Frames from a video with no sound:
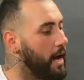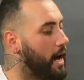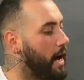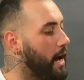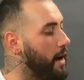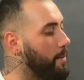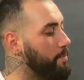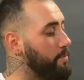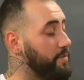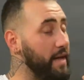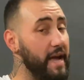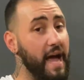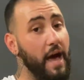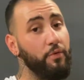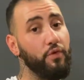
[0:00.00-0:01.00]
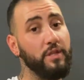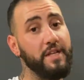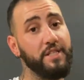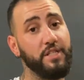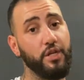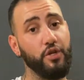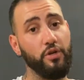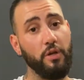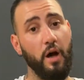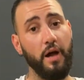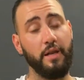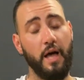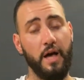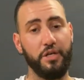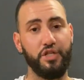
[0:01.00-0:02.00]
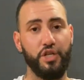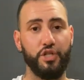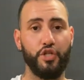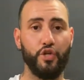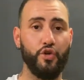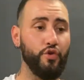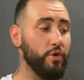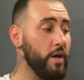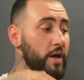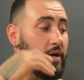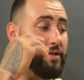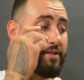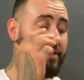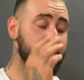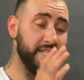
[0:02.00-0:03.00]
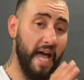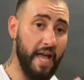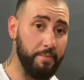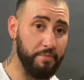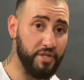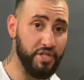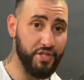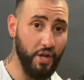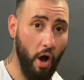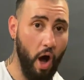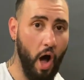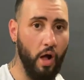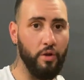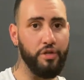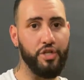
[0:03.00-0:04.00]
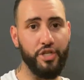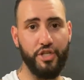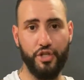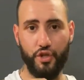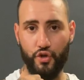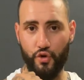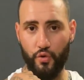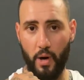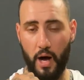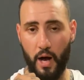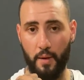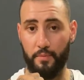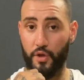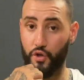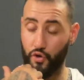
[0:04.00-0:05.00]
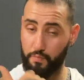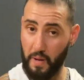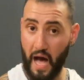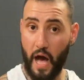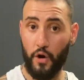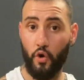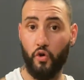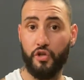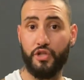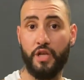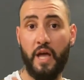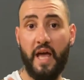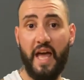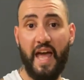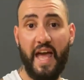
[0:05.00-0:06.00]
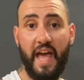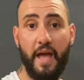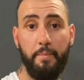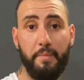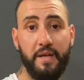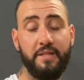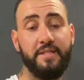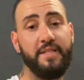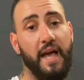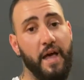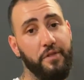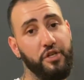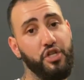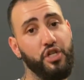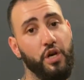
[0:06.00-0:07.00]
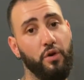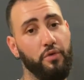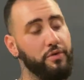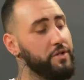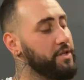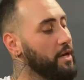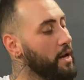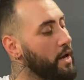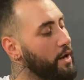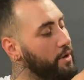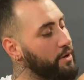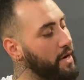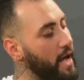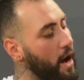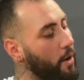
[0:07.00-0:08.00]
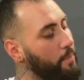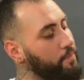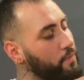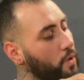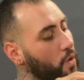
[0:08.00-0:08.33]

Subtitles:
They had released a new line last year too. Same style, just new the new paddles, air mitts, and the shields. Now,